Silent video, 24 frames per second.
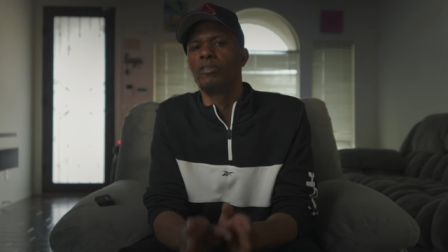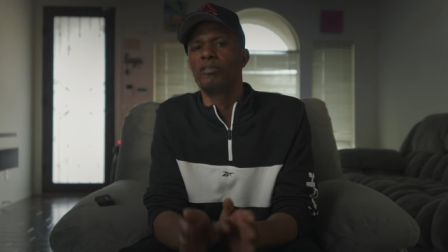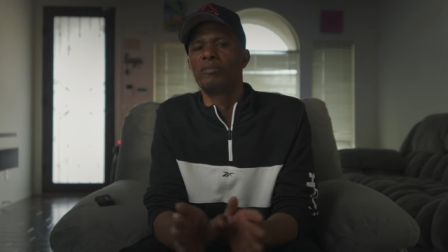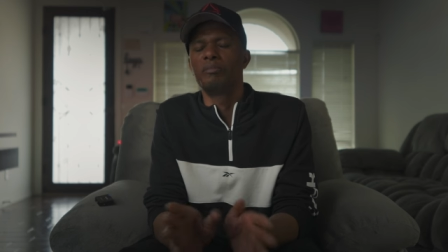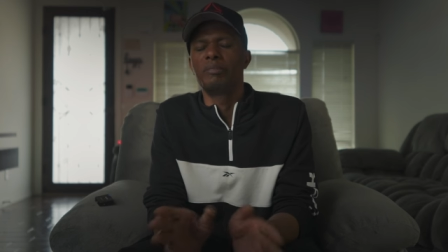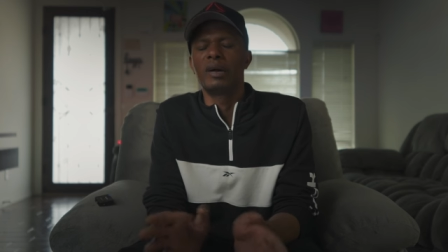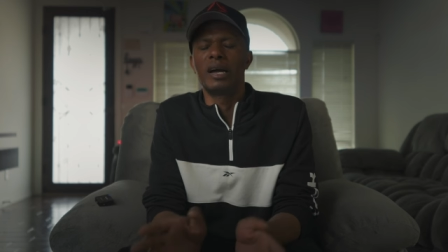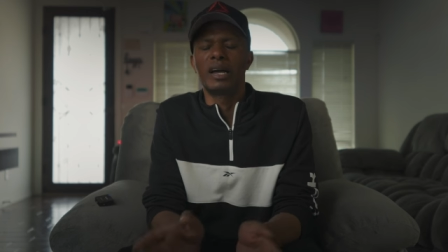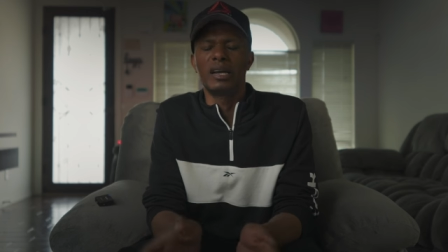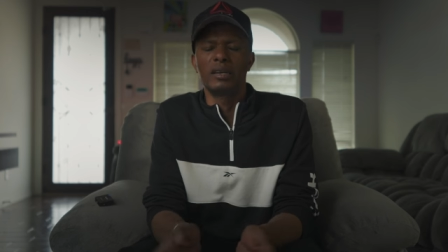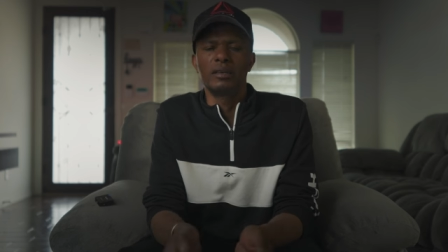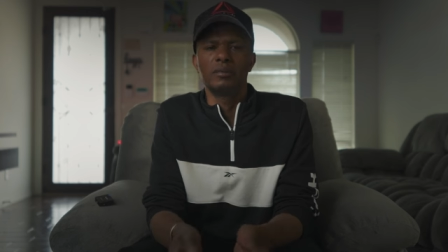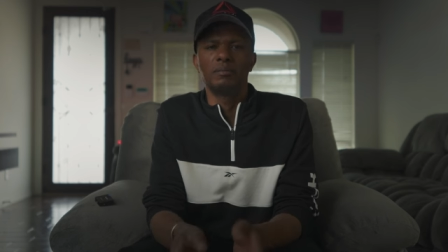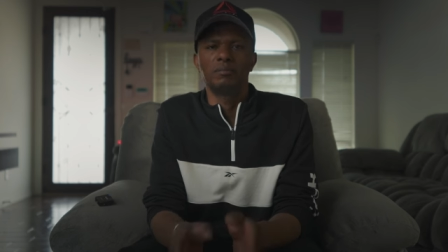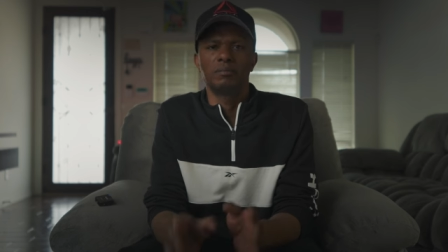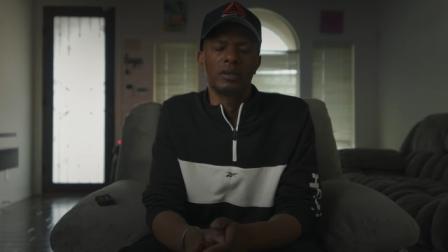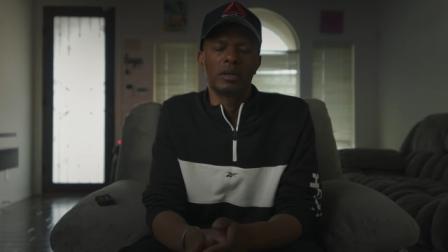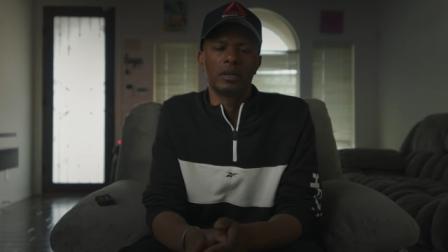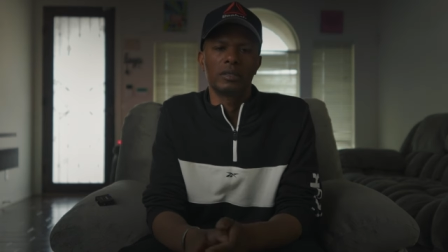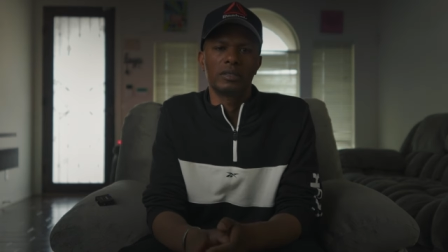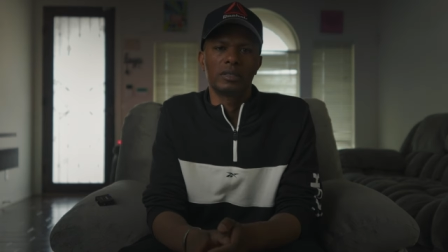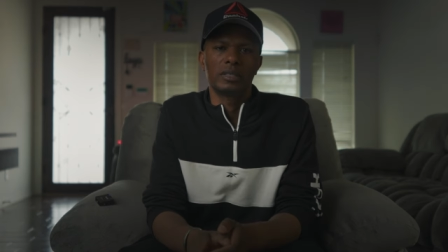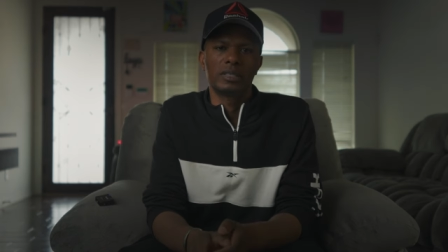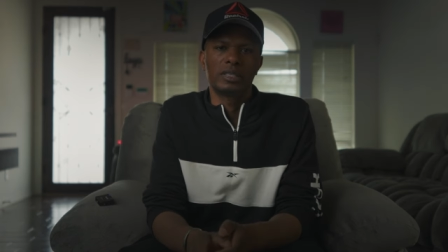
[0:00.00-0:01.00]
of my
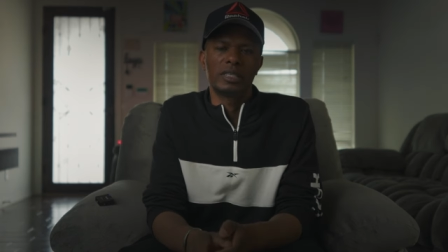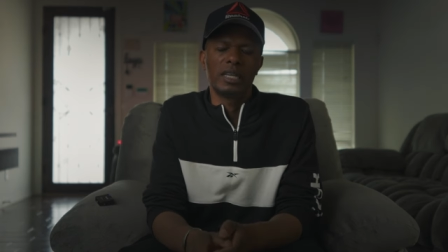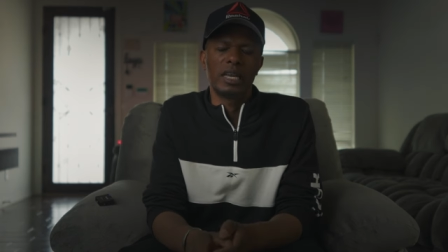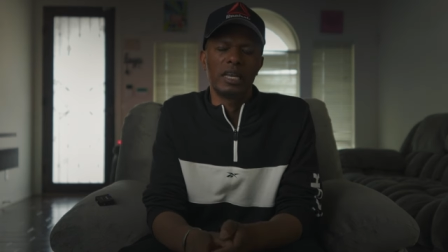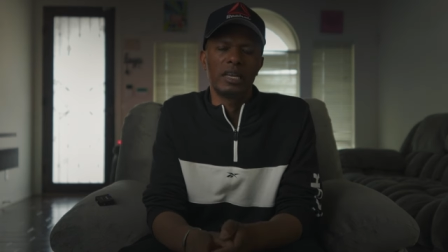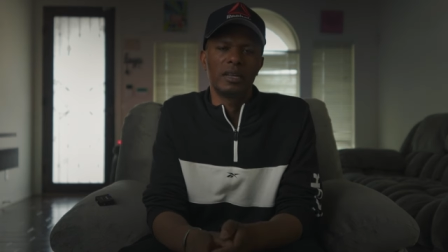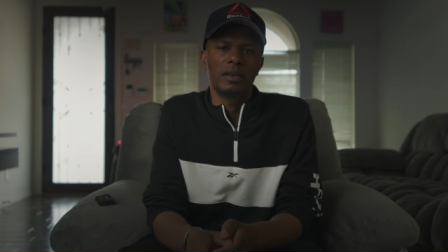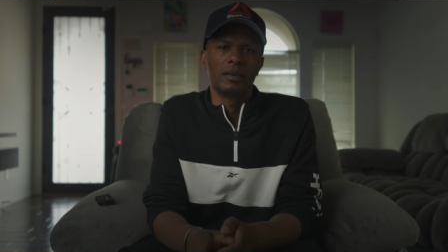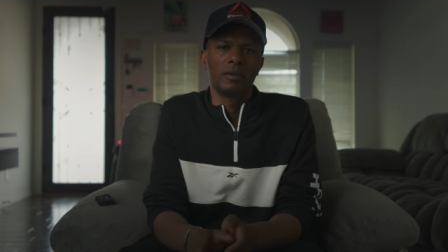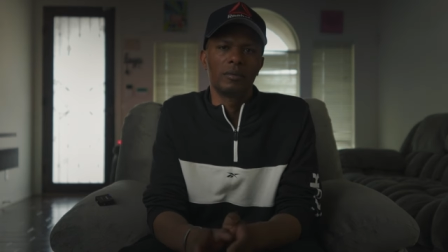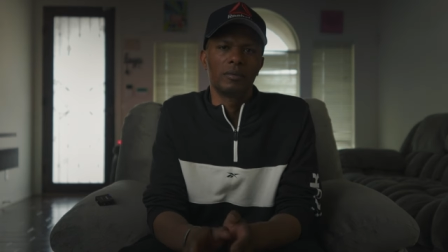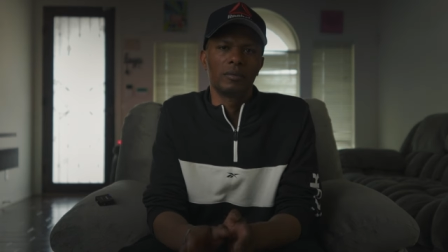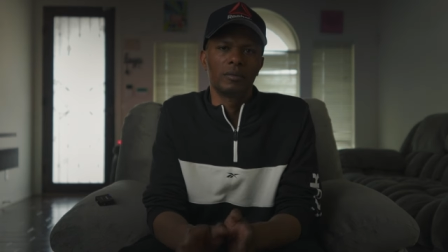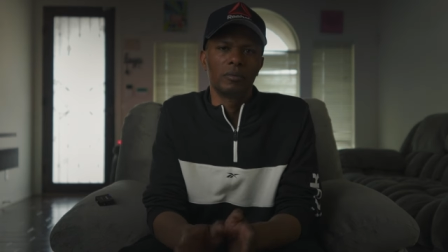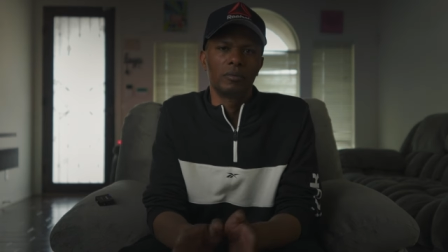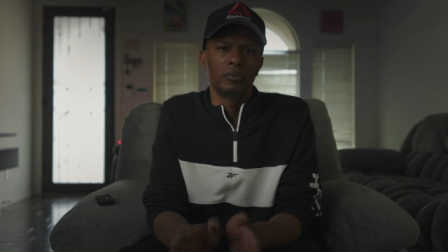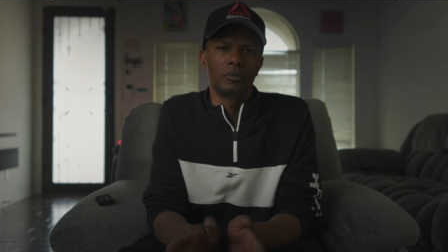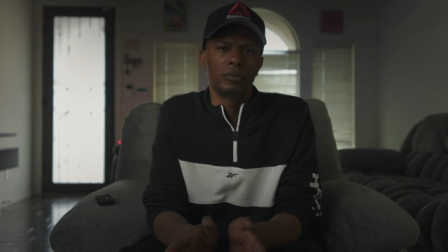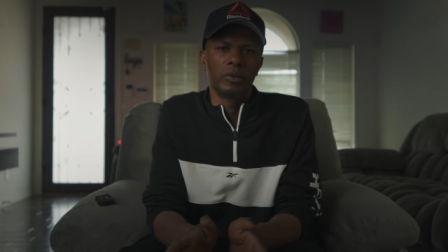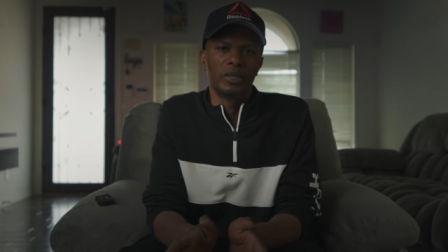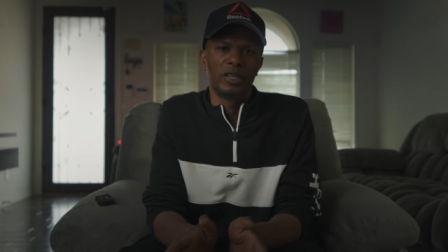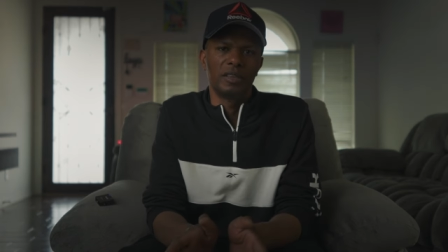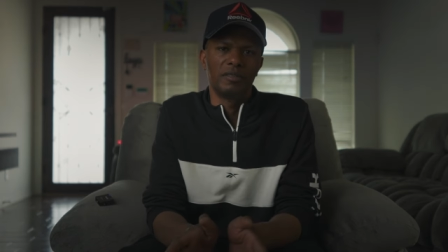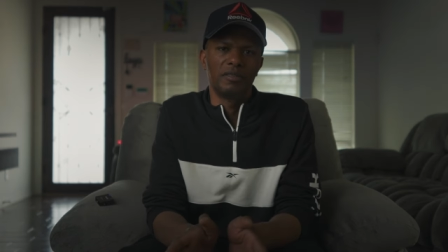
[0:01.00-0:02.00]
set
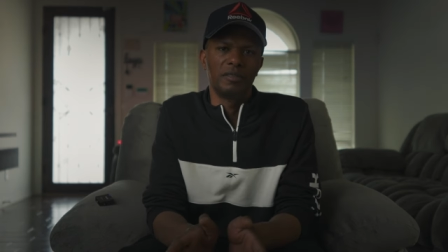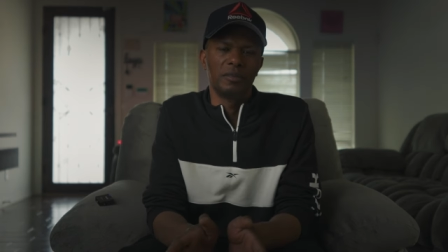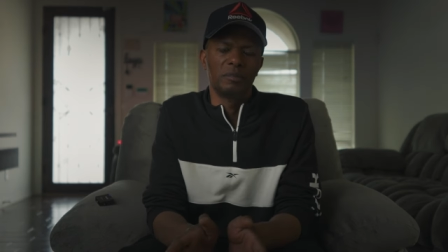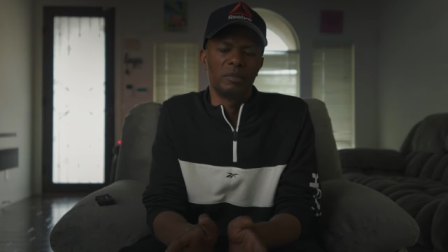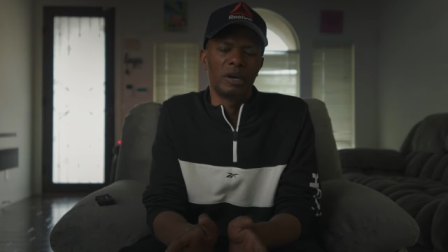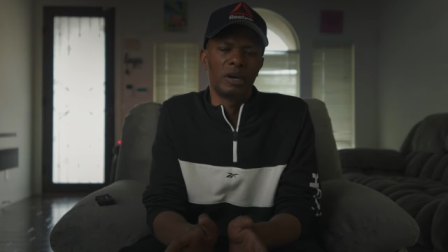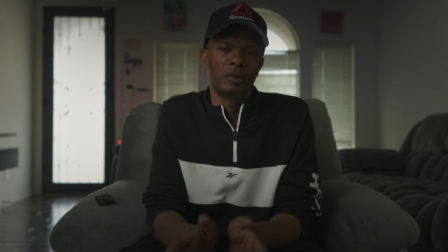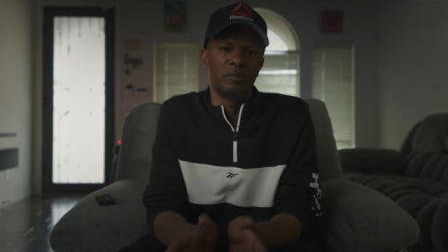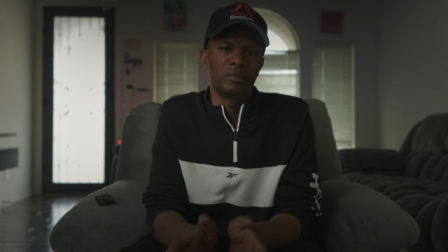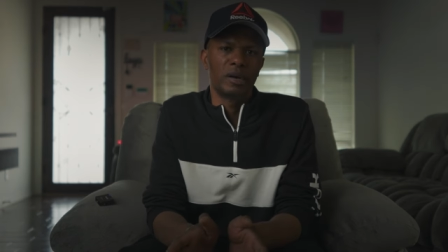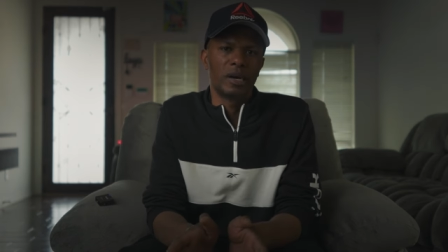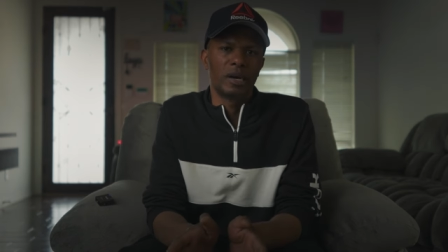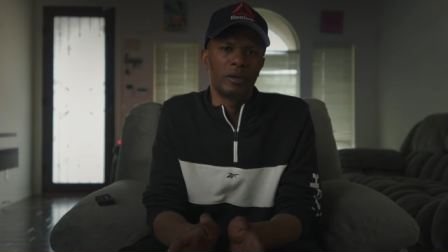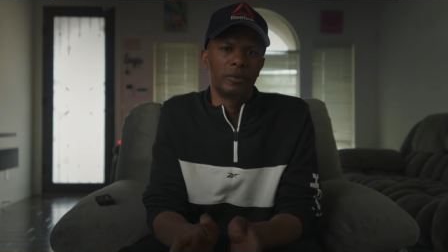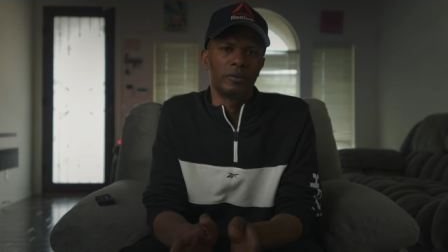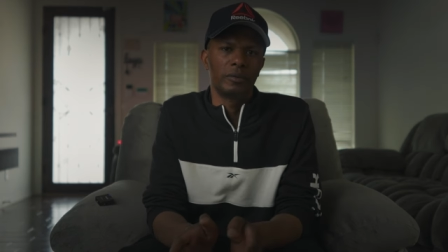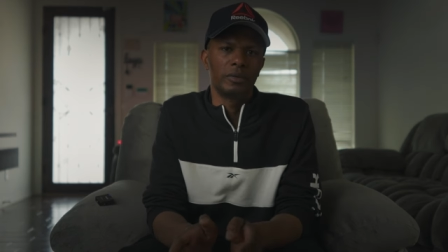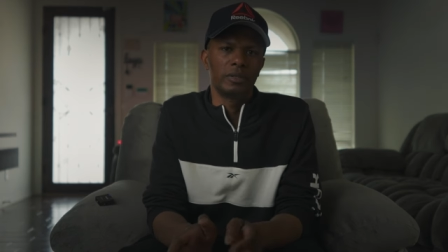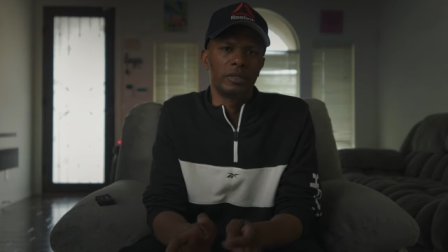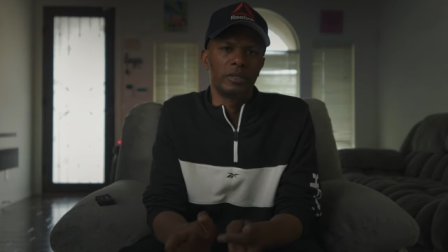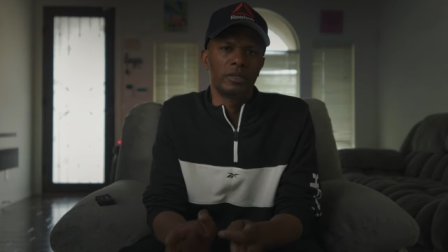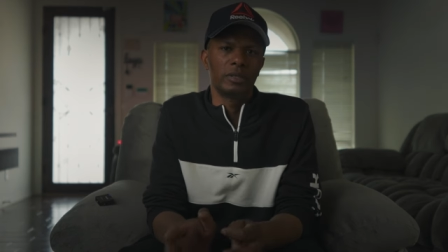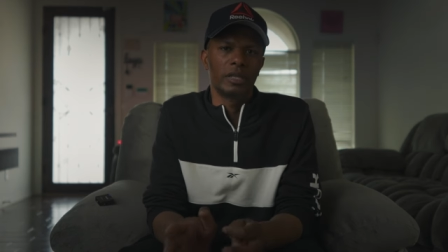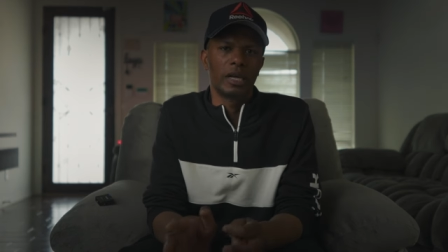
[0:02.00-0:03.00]
with a mount battery.